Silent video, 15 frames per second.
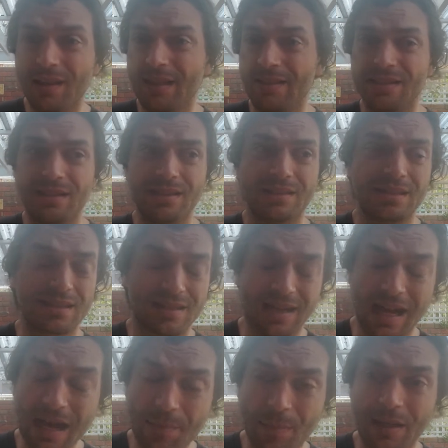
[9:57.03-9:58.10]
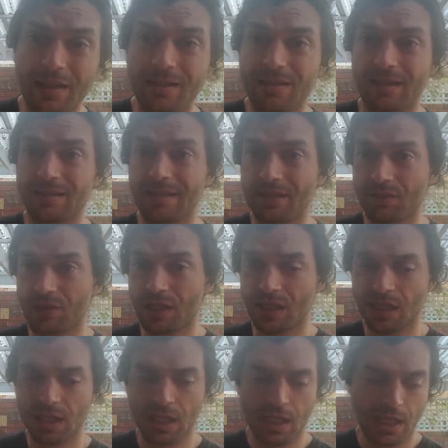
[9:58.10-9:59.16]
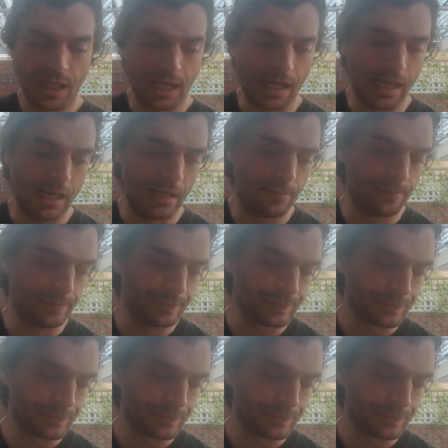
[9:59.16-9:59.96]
This doesn't happen, etc. And